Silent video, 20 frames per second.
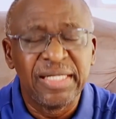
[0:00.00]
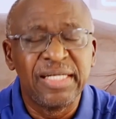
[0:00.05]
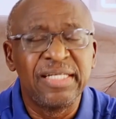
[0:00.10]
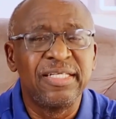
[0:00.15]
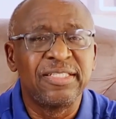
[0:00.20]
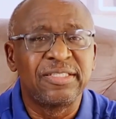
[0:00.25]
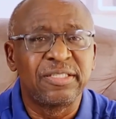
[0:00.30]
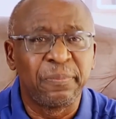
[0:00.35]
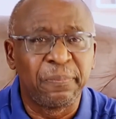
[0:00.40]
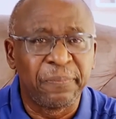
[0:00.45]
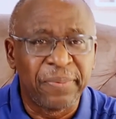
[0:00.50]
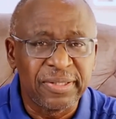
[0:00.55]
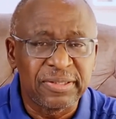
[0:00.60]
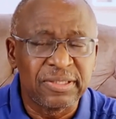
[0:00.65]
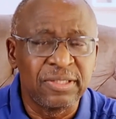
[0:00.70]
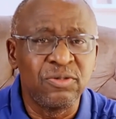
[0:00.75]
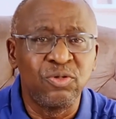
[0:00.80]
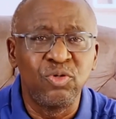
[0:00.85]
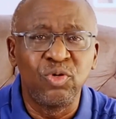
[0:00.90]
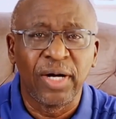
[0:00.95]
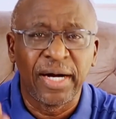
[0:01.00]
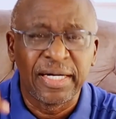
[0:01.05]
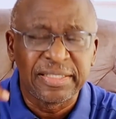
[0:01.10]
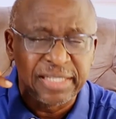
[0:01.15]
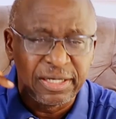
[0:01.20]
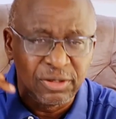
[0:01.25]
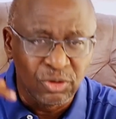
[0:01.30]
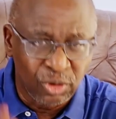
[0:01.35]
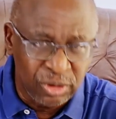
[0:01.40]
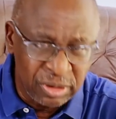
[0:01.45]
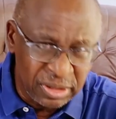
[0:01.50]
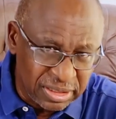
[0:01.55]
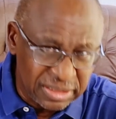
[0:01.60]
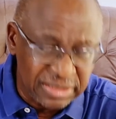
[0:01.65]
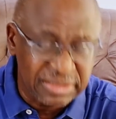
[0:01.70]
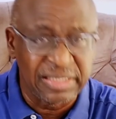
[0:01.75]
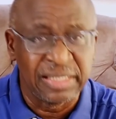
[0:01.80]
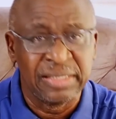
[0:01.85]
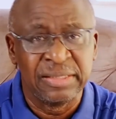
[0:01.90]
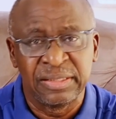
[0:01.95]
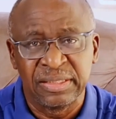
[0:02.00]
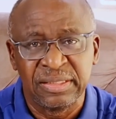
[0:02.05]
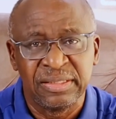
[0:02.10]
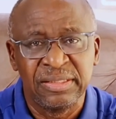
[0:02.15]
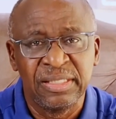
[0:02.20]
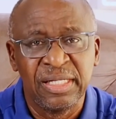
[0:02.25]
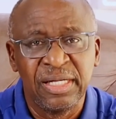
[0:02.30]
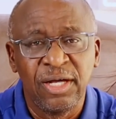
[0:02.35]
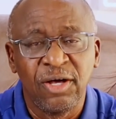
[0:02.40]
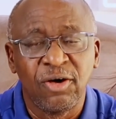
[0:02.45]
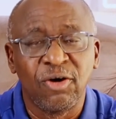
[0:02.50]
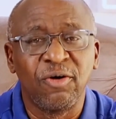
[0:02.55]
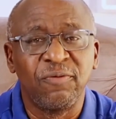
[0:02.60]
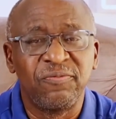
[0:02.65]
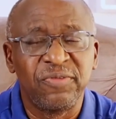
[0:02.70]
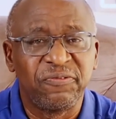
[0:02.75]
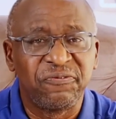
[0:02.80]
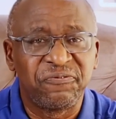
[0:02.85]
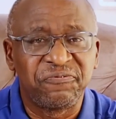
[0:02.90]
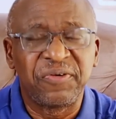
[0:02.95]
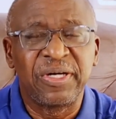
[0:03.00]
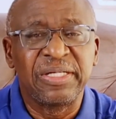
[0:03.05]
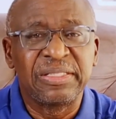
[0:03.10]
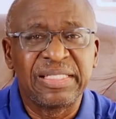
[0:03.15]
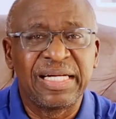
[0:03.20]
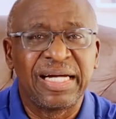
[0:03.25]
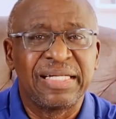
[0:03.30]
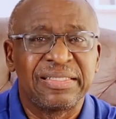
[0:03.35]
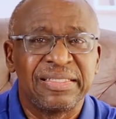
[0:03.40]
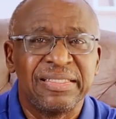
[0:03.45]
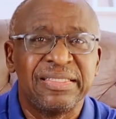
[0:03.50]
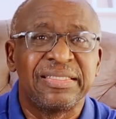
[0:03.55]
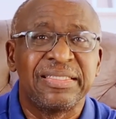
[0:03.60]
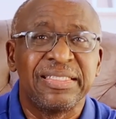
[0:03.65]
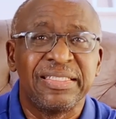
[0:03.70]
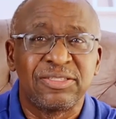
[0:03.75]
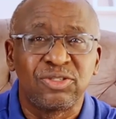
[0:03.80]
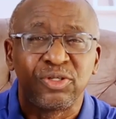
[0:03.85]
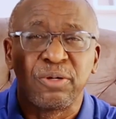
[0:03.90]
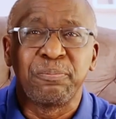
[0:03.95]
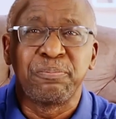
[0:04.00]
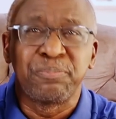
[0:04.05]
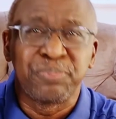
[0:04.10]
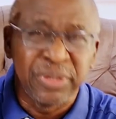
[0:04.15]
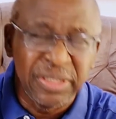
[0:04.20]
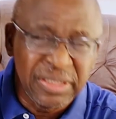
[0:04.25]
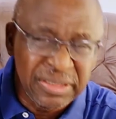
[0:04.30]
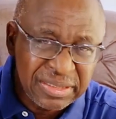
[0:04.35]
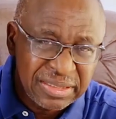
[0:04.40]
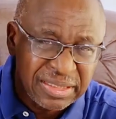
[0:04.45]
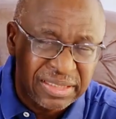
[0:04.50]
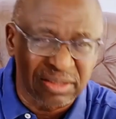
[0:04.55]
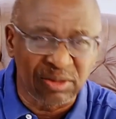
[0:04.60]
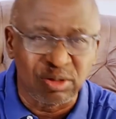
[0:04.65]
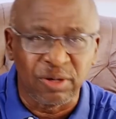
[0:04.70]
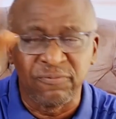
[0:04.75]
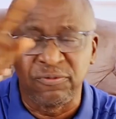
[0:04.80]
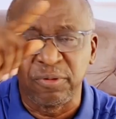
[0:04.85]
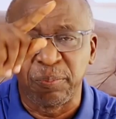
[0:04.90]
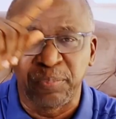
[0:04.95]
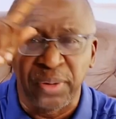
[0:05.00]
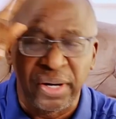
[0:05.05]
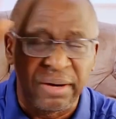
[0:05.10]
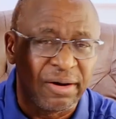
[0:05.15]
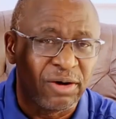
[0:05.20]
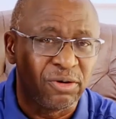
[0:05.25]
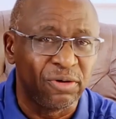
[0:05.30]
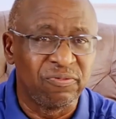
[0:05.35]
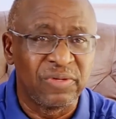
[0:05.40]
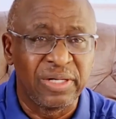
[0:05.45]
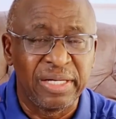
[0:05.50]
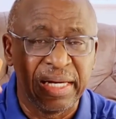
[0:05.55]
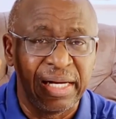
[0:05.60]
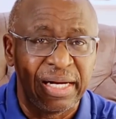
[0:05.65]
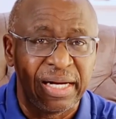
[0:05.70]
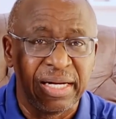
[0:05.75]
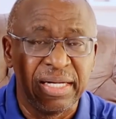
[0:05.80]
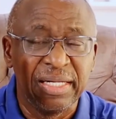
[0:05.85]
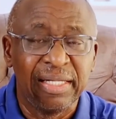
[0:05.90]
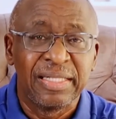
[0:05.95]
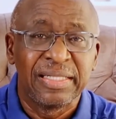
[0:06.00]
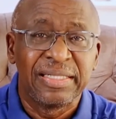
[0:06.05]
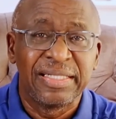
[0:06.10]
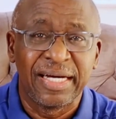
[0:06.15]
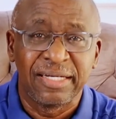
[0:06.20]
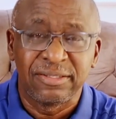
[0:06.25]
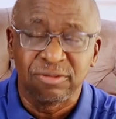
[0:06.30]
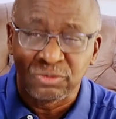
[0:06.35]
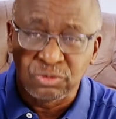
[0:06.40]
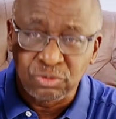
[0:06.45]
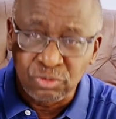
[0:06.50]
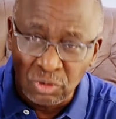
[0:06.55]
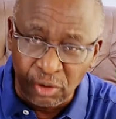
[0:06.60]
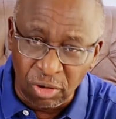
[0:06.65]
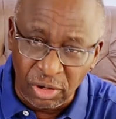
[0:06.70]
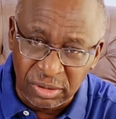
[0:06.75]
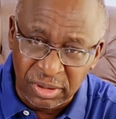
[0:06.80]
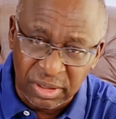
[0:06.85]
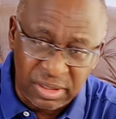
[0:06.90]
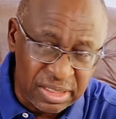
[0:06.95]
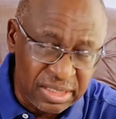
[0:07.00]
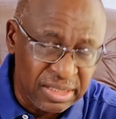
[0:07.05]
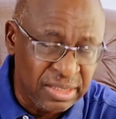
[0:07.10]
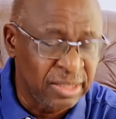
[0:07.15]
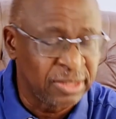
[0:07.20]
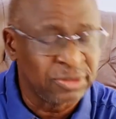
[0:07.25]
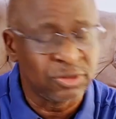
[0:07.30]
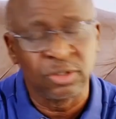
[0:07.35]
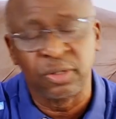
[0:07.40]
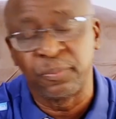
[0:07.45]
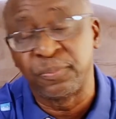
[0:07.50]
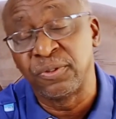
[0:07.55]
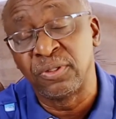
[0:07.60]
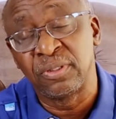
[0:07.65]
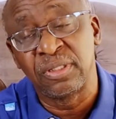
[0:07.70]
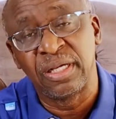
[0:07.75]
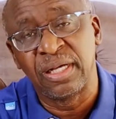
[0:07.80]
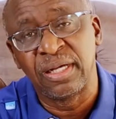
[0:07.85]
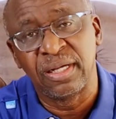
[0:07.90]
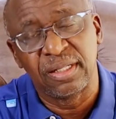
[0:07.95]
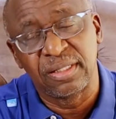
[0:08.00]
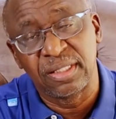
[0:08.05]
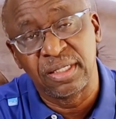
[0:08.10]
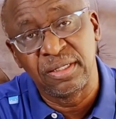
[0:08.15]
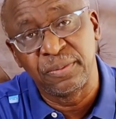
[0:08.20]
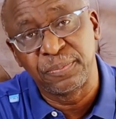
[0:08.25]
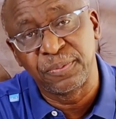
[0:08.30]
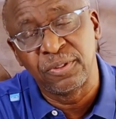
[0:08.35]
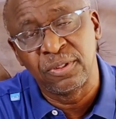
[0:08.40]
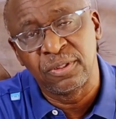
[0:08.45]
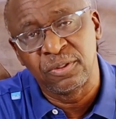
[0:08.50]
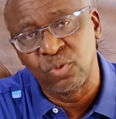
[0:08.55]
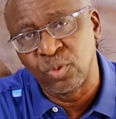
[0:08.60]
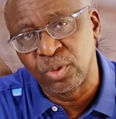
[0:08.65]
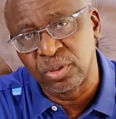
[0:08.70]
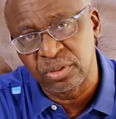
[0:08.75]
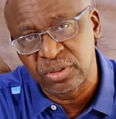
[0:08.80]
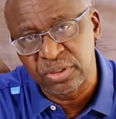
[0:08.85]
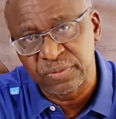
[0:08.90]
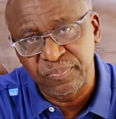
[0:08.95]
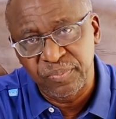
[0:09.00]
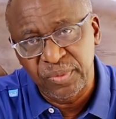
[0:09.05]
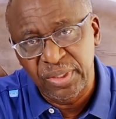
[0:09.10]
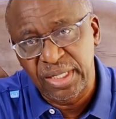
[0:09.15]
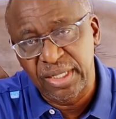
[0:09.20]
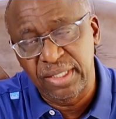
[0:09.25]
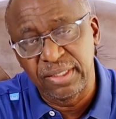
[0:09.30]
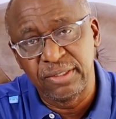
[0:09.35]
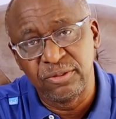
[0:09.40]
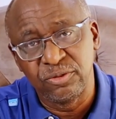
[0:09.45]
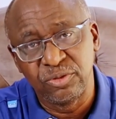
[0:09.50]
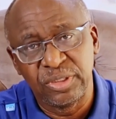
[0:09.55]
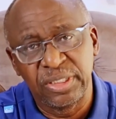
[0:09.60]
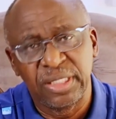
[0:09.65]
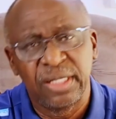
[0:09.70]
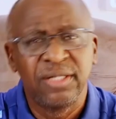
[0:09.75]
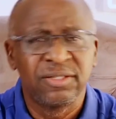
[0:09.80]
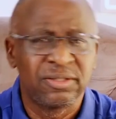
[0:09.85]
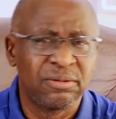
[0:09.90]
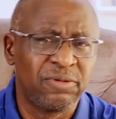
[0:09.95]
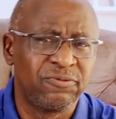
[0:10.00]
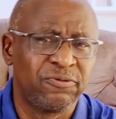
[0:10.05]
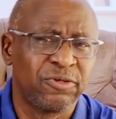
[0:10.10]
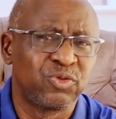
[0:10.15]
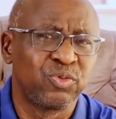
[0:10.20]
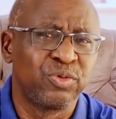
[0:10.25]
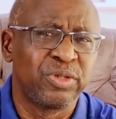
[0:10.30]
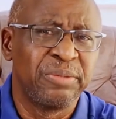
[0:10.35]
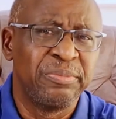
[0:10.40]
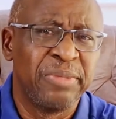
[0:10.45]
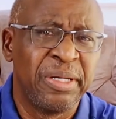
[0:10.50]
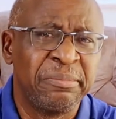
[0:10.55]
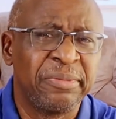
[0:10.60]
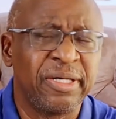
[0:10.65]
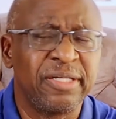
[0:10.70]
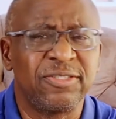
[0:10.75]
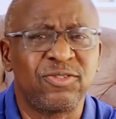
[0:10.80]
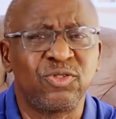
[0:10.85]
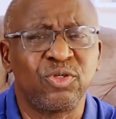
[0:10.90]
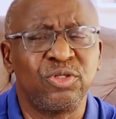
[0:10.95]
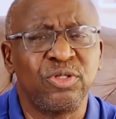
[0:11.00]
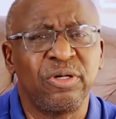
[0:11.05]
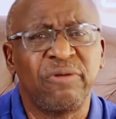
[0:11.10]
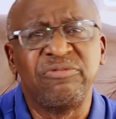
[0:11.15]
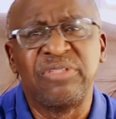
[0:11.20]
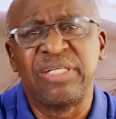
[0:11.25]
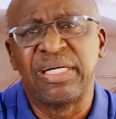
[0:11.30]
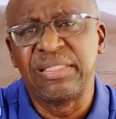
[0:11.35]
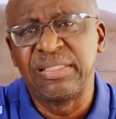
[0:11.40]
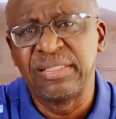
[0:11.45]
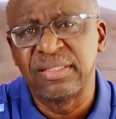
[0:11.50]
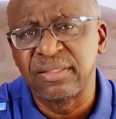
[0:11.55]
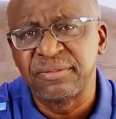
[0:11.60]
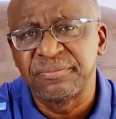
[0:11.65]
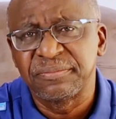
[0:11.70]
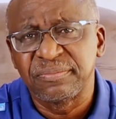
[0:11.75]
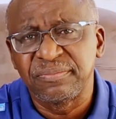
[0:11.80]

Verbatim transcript: it is the person who has an understanding of the fact that it is some princes of the power of the air that run things upon the earth and upon the world. Hallelujah. Some of us will remember the story of Daniel.